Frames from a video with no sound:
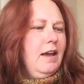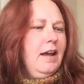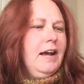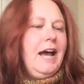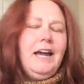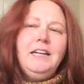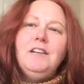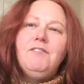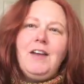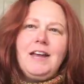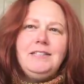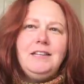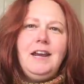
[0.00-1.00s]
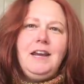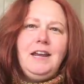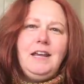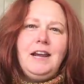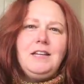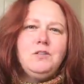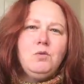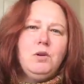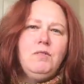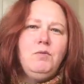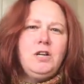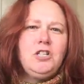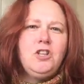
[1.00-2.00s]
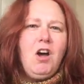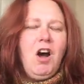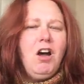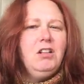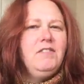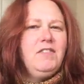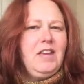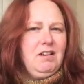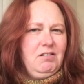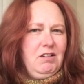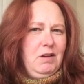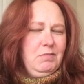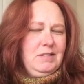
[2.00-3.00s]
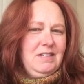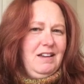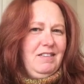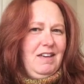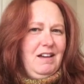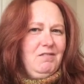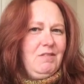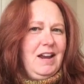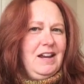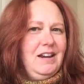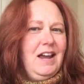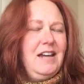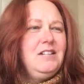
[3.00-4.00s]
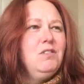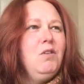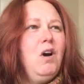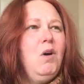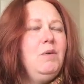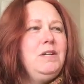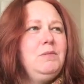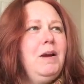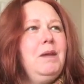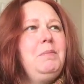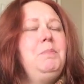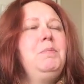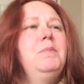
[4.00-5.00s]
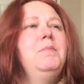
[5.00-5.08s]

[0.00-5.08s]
kind of fascinating. And I sort of wish that all of the internet was like that, right? I don't always want to be